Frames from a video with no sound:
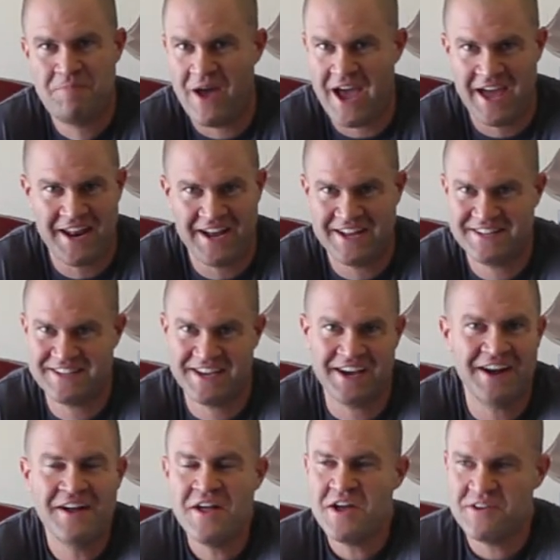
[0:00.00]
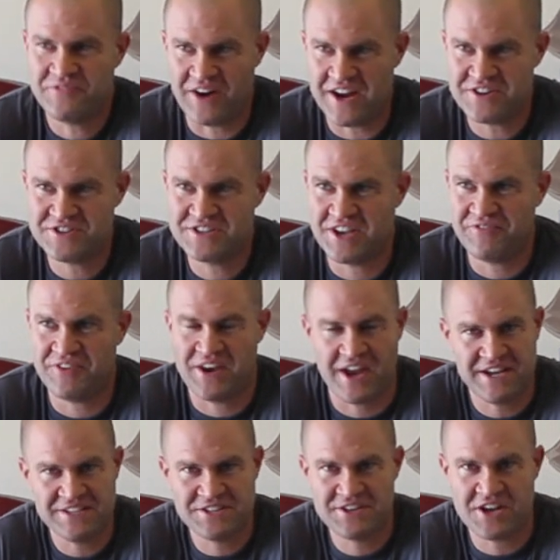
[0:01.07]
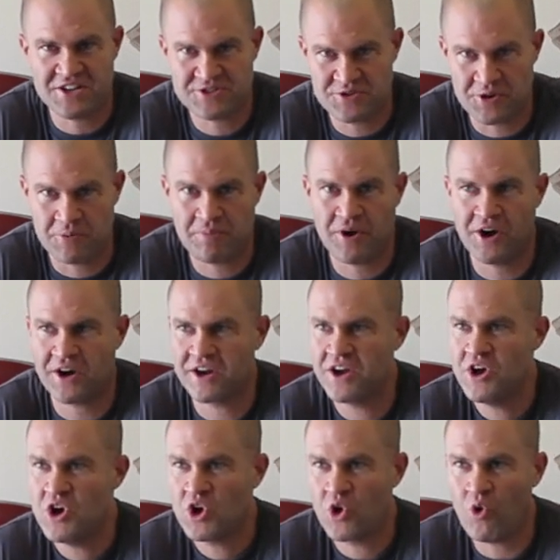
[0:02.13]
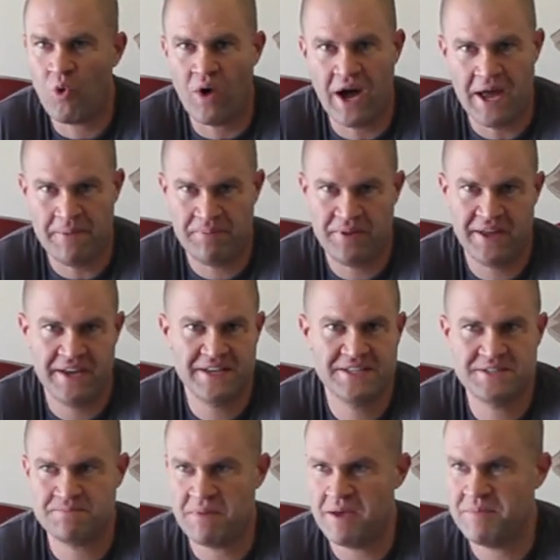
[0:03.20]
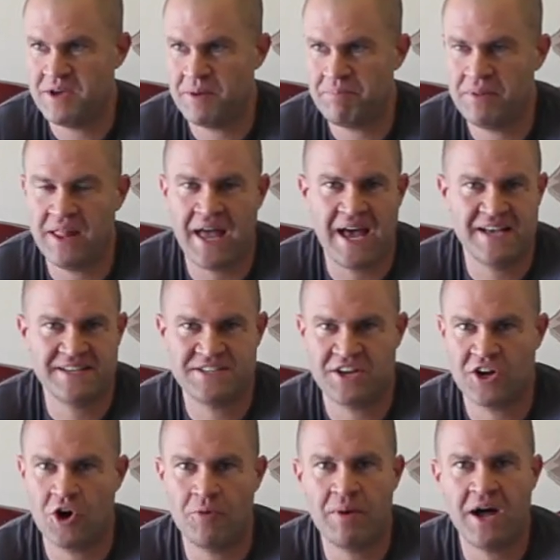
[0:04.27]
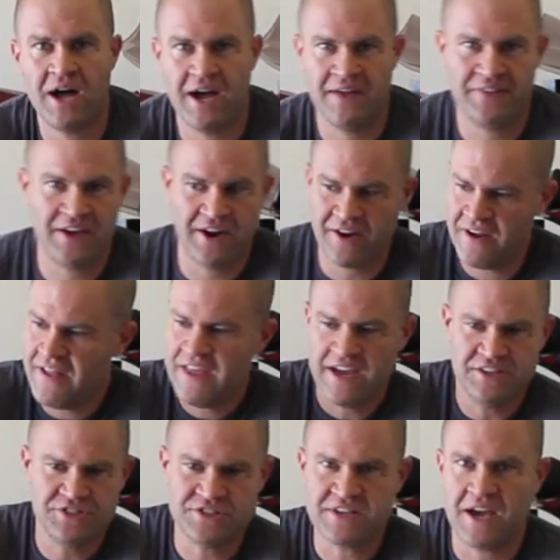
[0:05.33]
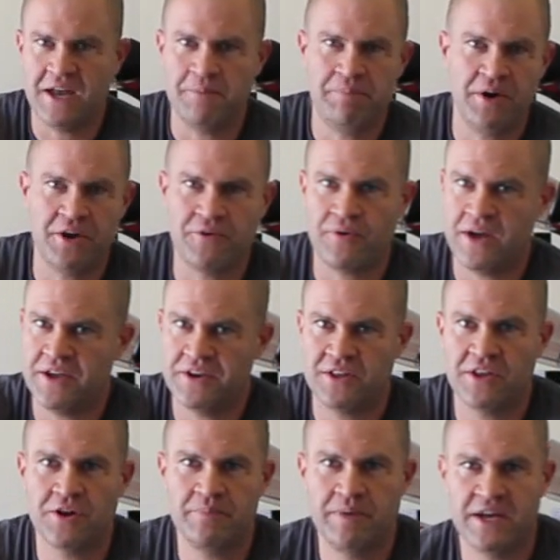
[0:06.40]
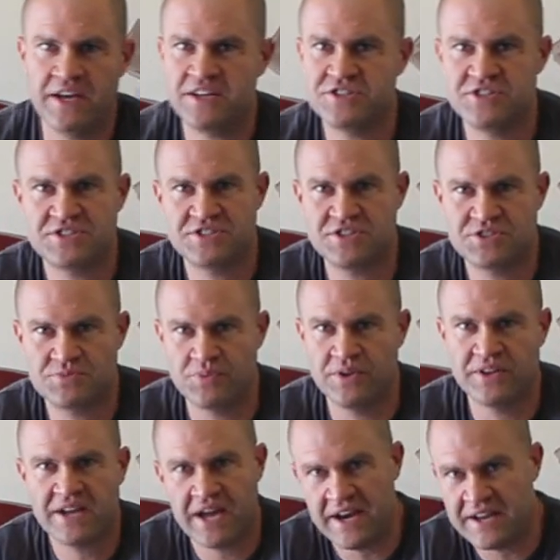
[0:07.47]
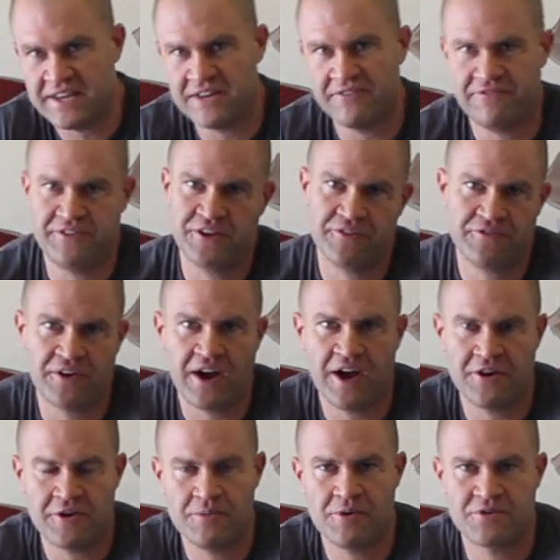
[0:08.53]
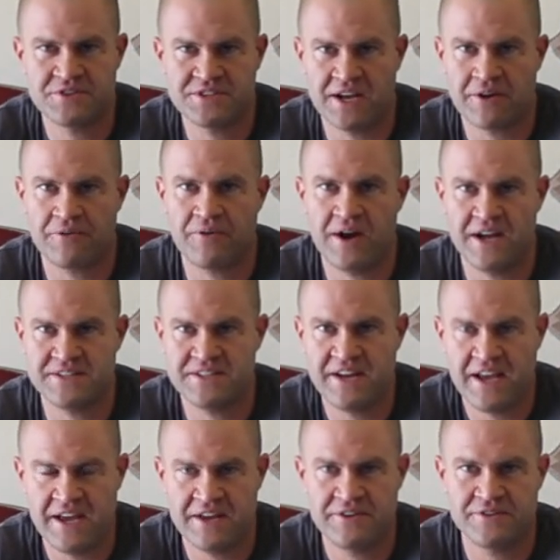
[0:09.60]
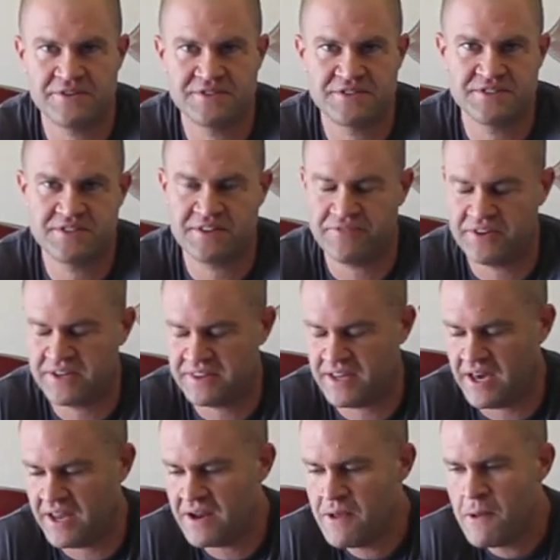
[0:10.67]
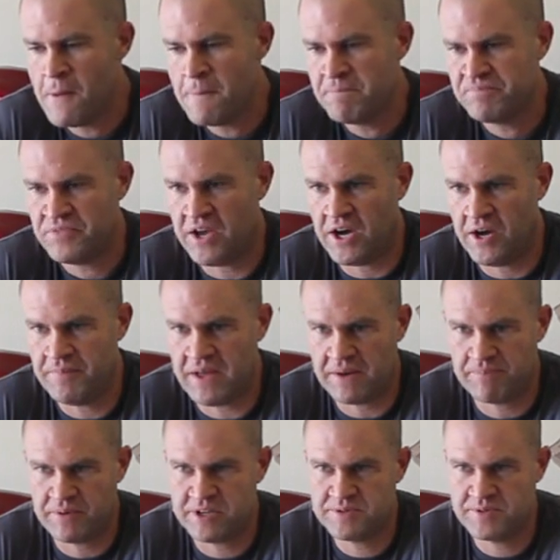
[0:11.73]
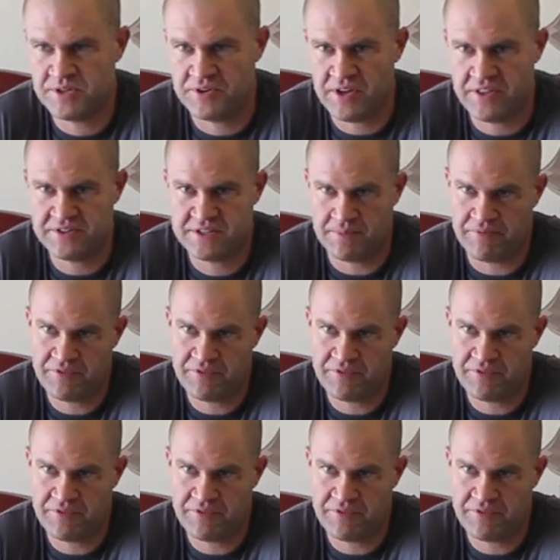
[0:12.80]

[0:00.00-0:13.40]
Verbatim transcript: Bad idea. Find yourself a nice industrial park, quiet place, maybe a plaza, go behind there and just kind of putt around a little bit and just, just really kind of get a feel for how your motorcycle rides and handles and stuff like that. Um, that brings me to another tip.